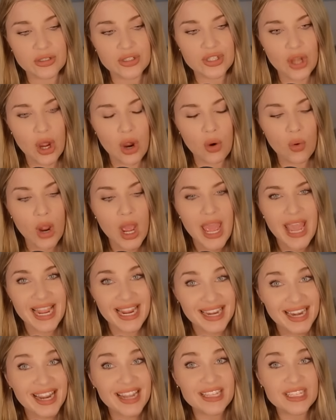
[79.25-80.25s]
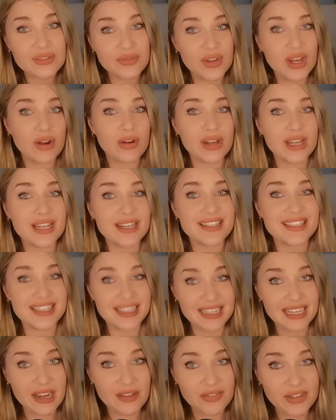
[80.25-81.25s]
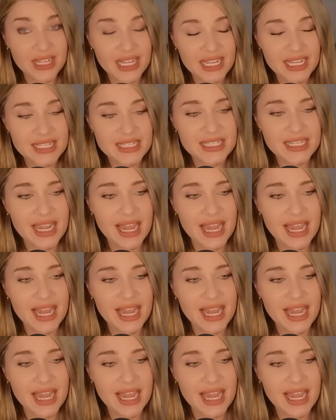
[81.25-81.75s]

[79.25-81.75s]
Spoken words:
So it is very significant.